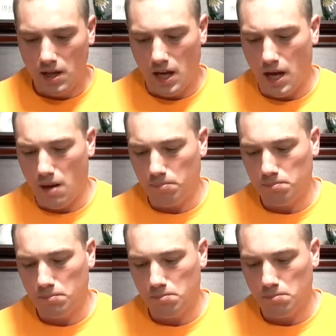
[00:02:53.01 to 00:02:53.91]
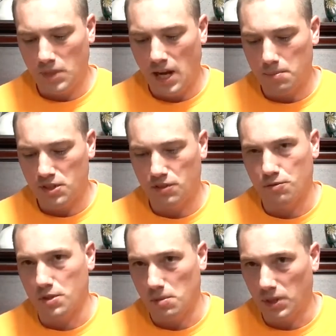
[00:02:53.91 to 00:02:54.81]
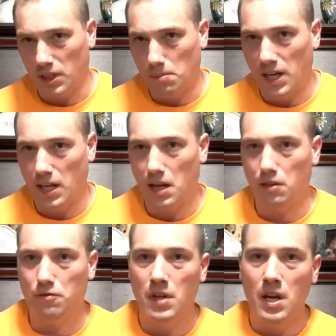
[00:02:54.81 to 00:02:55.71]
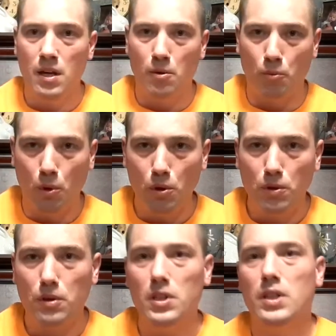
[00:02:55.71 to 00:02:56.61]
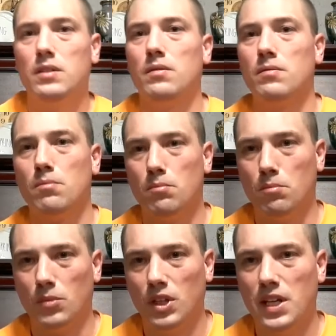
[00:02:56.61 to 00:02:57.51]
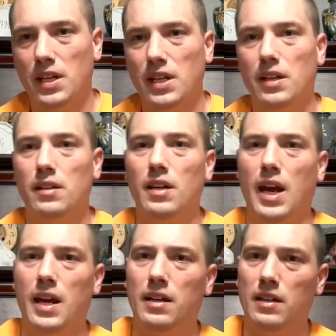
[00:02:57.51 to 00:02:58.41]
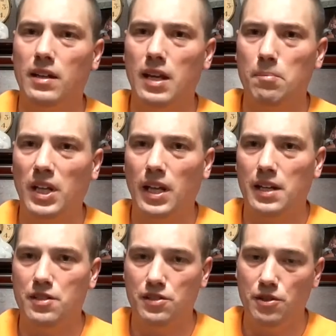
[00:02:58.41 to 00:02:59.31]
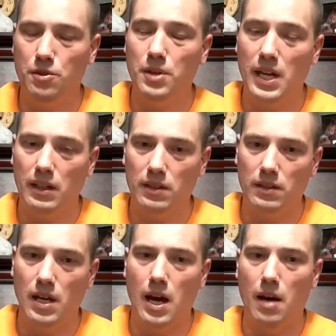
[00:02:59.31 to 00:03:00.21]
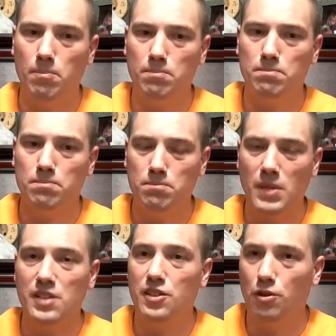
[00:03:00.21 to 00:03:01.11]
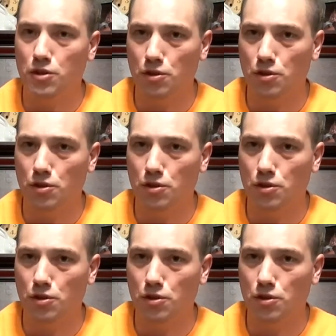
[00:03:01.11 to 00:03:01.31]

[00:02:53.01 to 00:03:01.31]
Gambesons were typically made out of wool, linen, and in the late Middle Ages you do get silk